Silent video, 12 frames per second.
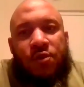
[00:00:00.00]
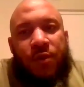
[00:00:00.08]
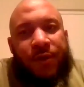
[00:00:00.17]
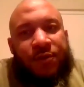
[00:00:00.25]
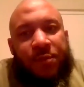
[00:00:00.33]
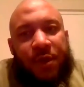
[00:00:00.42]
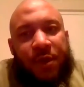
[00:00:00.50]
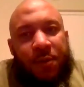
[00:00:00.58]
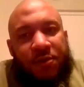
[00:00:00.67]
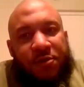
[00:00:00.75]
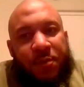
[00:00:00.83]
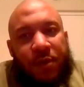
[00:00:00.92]
great to be able to
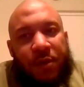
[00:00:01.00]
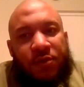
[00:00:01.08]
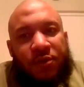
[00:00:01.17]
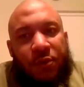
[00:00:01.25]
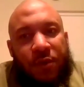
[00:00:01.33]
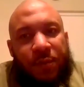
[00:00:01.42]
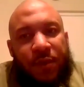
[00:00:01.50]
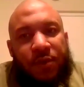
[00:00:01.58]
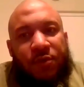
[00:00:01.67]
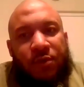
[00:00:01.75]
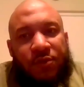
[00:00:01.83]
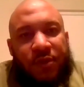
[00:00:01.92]
speak with you and meet
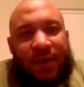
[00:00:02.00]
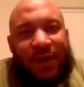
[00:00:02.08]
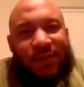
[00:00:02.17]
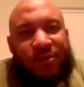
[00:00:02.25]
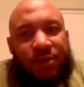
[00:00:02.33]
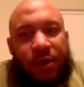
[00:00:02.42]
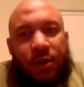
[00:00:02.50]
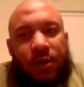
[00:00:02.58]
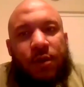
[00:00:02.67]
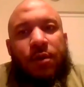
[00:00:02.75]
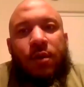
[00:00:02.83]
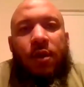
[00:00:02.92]
you today, sir.